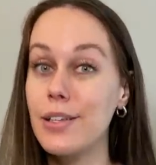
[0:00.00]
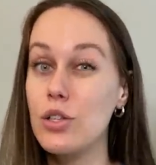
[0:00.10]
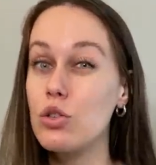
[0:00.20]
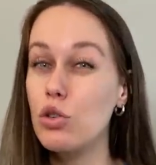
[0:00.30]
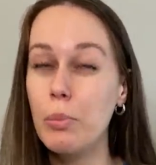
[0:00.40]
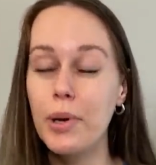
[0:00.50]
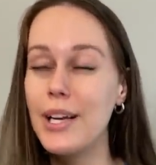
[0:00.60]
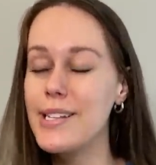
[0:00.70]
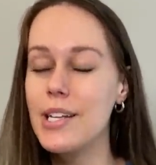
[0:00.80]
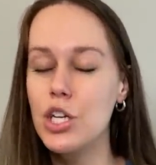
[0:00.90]
like super
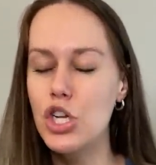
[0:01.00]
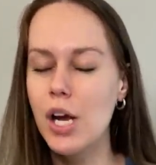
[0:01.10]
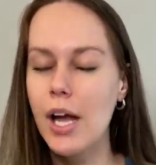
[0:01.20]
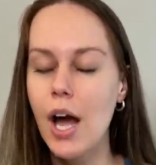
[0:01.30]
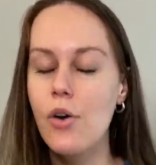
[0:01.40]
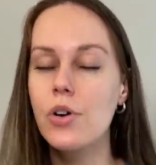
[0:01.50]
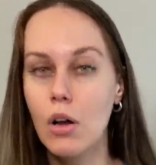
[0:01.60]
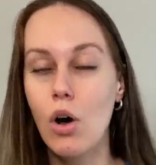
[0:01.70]
easy to check out.